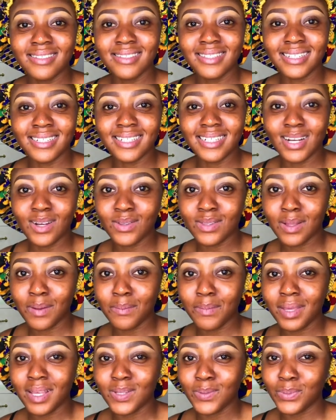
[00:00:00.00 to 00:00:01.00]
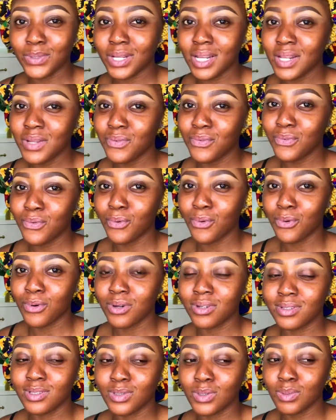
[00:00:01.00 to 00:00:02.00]
they shout at me, especially
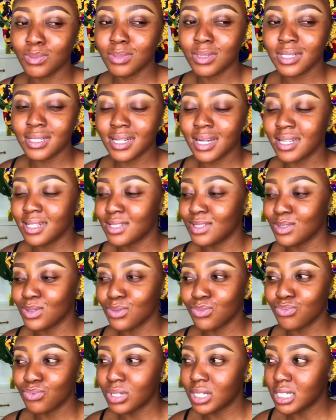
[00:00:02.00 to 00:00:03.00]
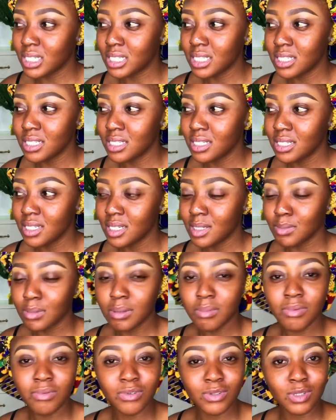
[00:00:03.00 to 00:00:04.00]
for something that is not really,
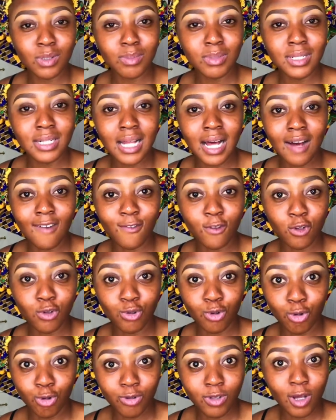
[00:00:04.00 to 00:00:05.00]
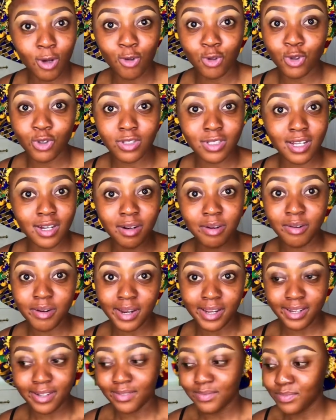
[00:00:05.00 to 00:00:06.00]
maybe for something that I've not done. I'll just start
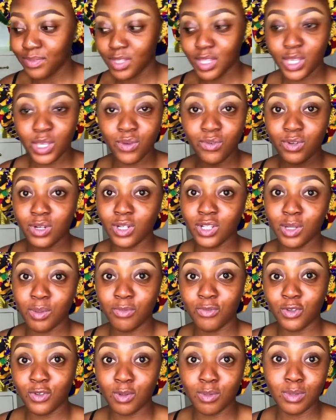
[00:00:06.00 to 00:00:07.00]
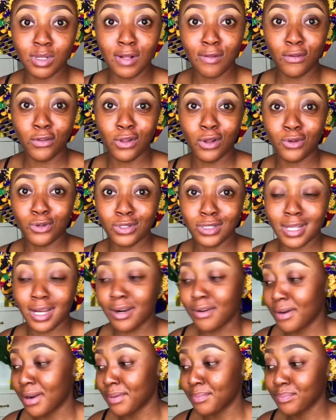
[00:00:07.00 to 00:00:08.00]
crying. You shout at me for something I've not done, I'll just start
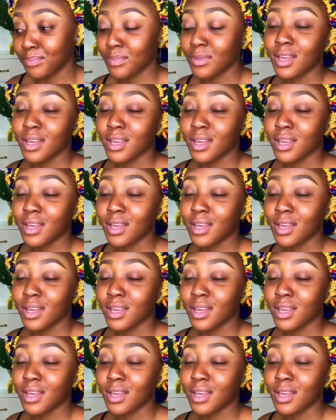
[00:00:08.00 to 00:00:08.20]
crying.